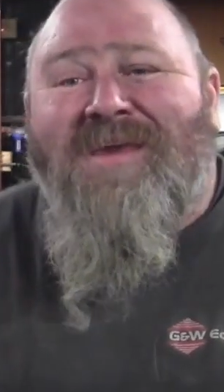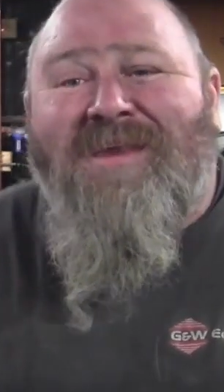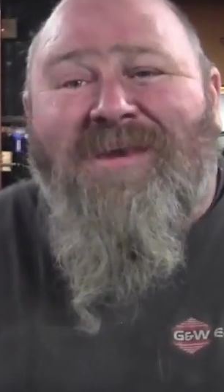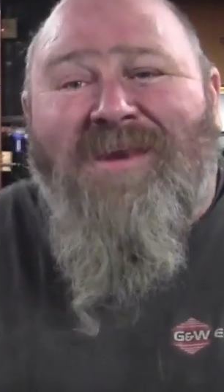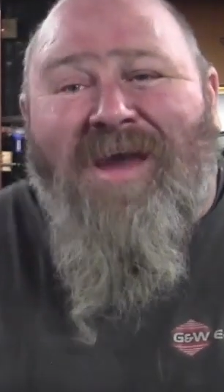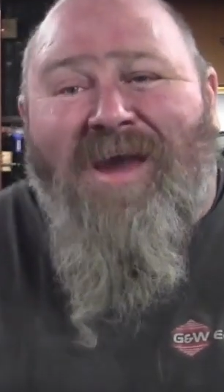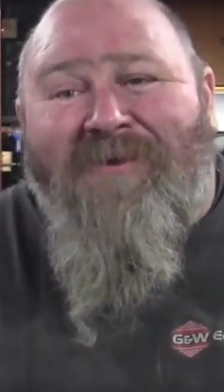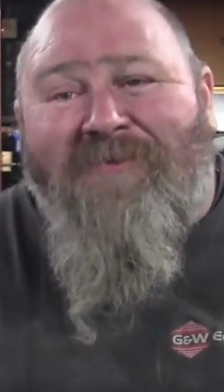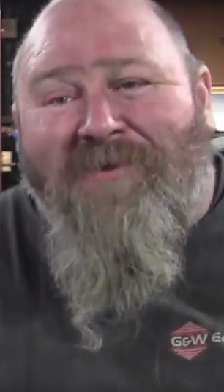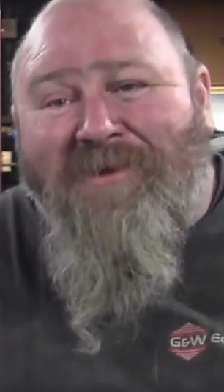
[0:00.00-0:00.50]

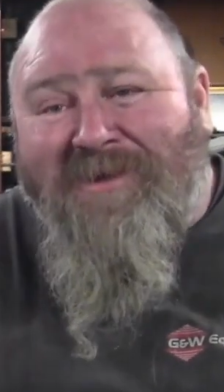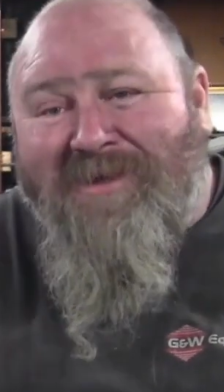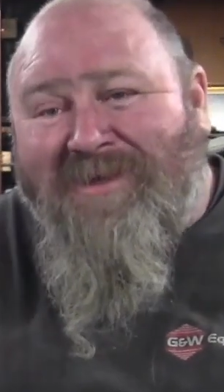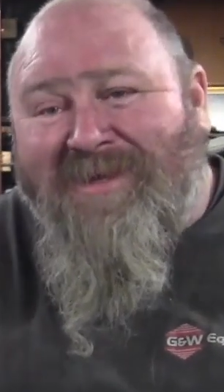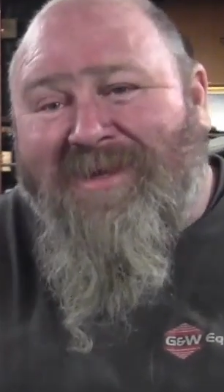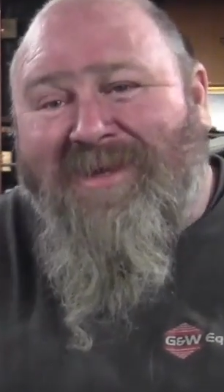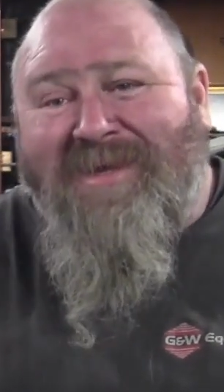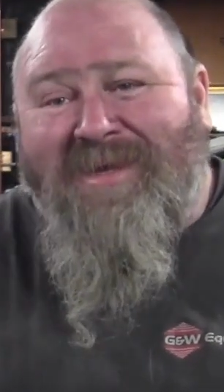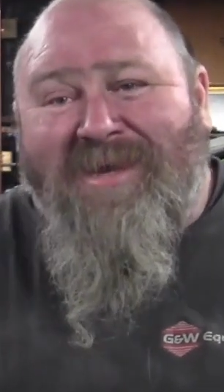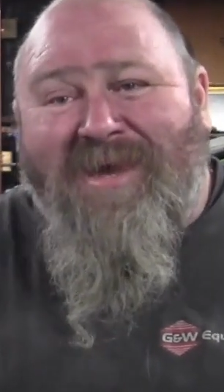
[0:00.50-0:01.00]
not reading
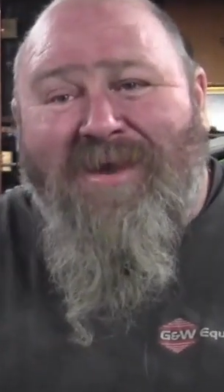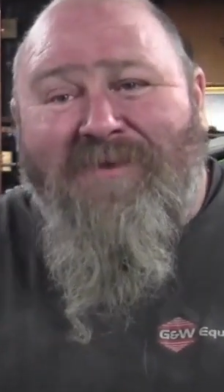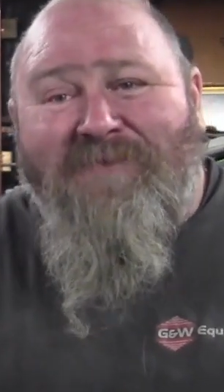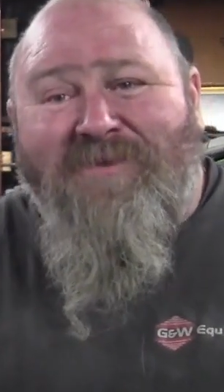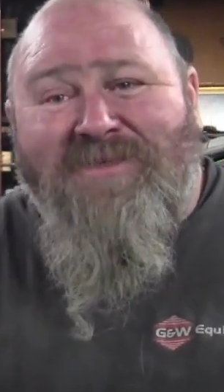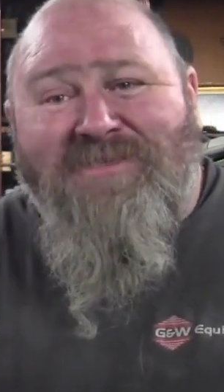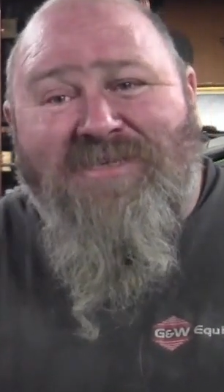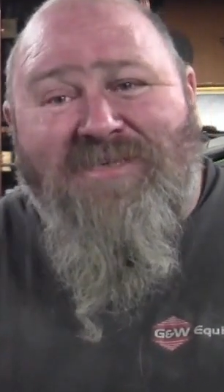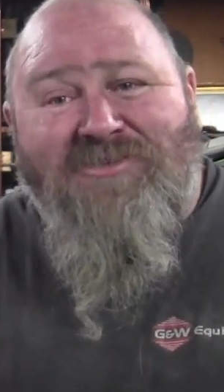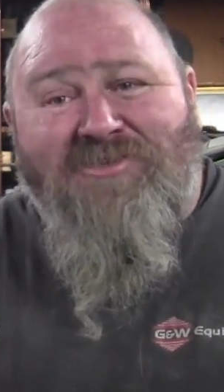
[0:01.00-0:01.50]
any
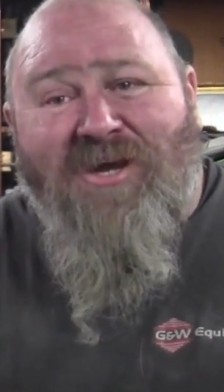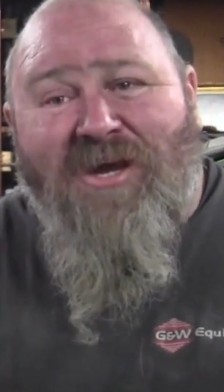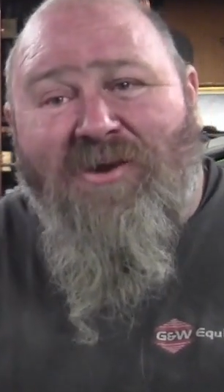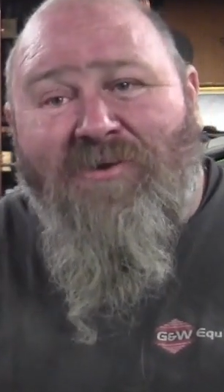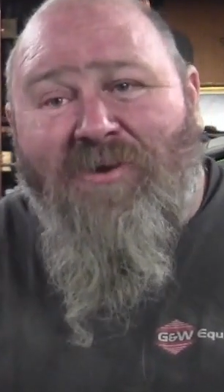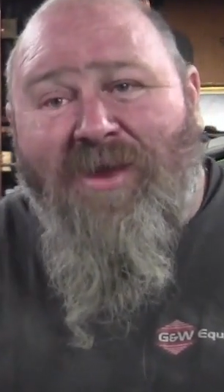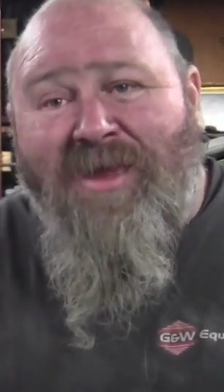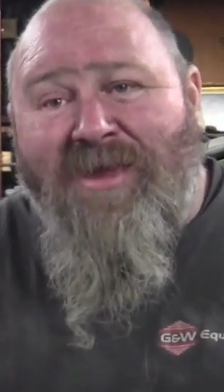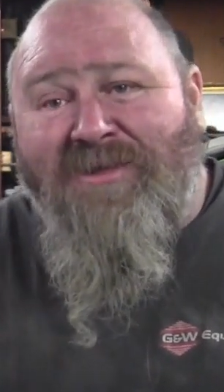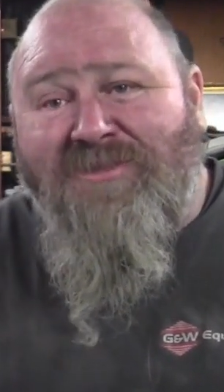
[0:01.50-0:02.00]
comments. I try to
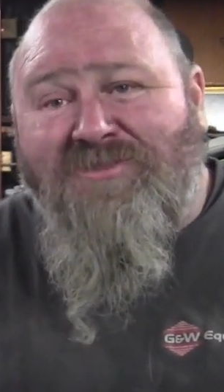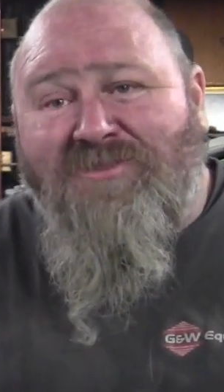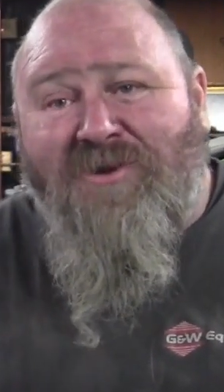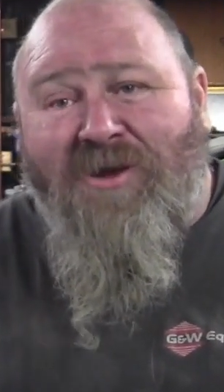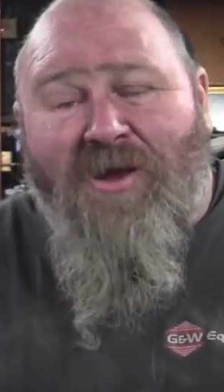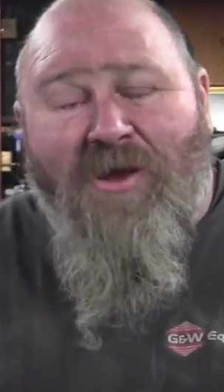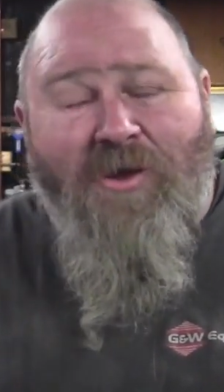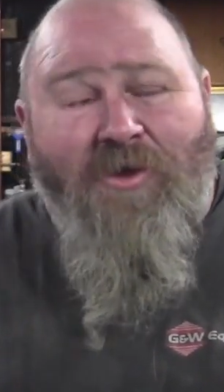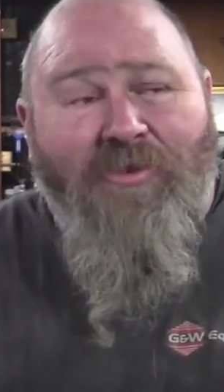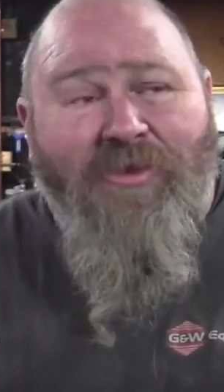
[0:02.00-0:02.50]
answer
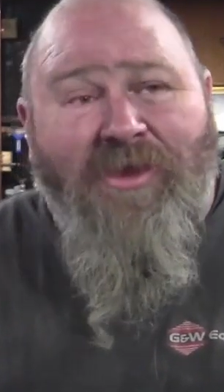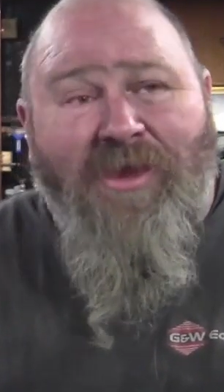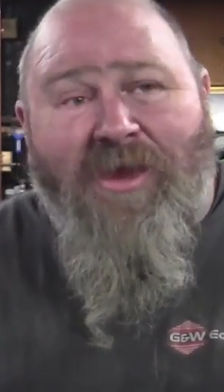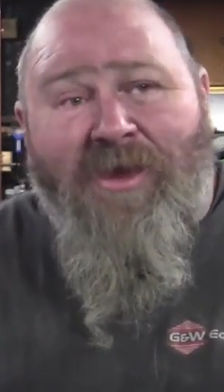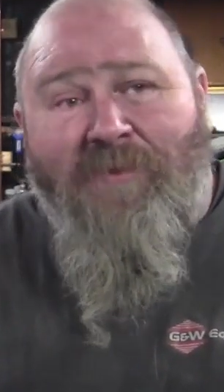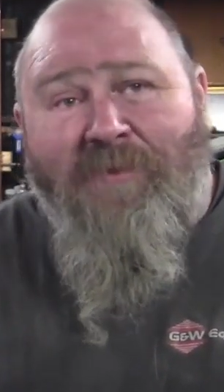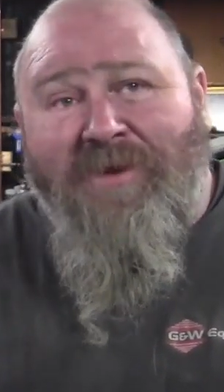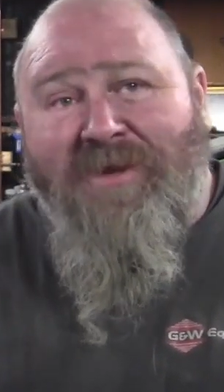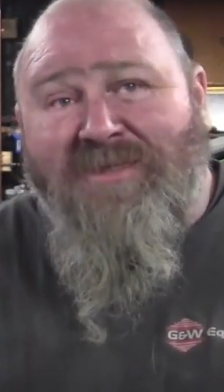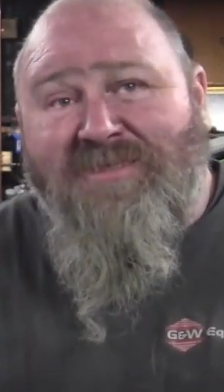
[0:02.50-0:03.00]
all the
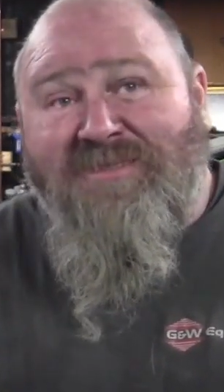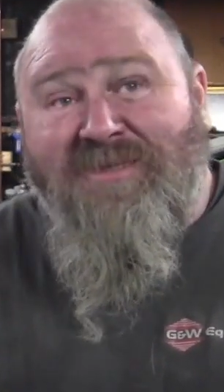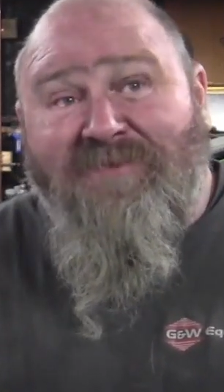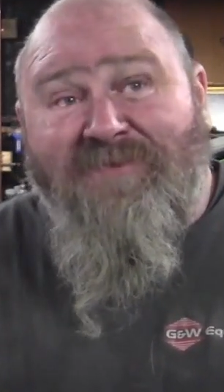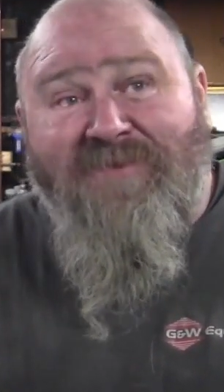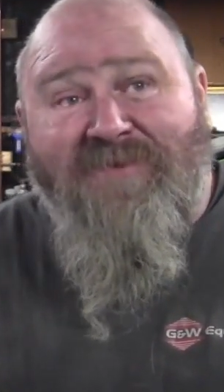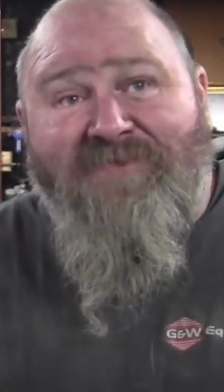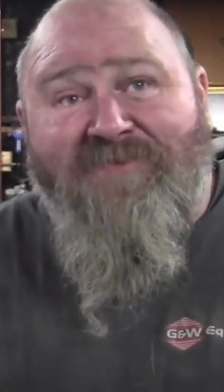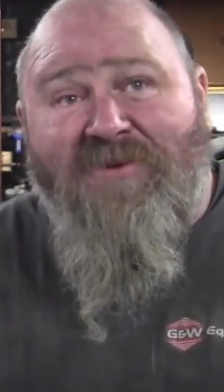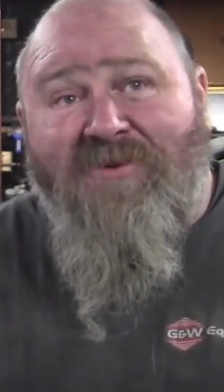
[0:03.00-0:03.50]
comments,
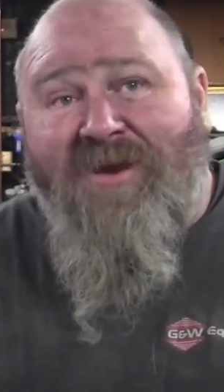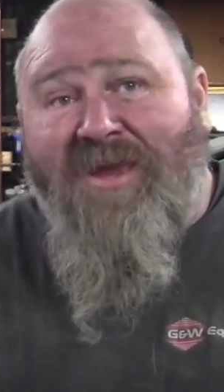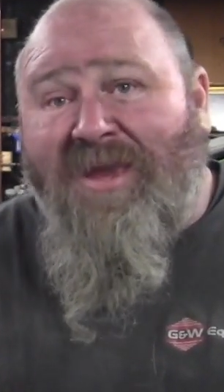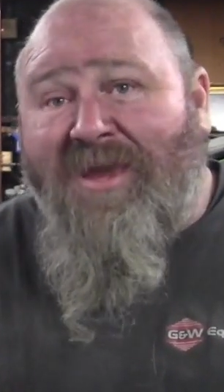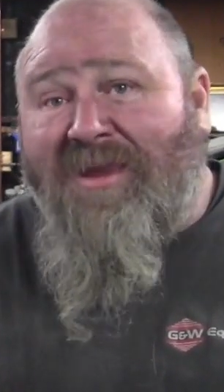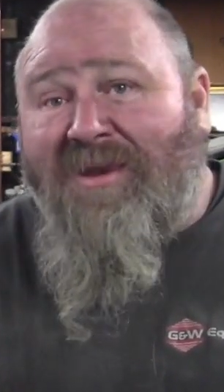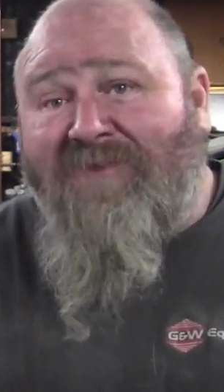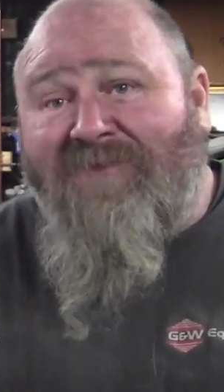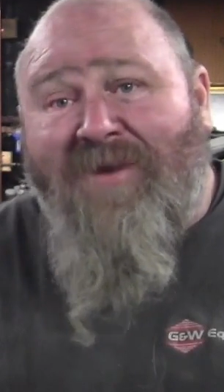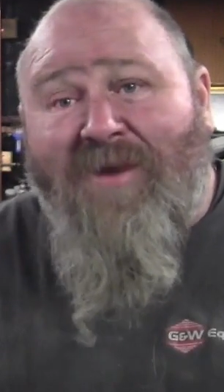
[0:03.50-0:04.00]
even if they're negative.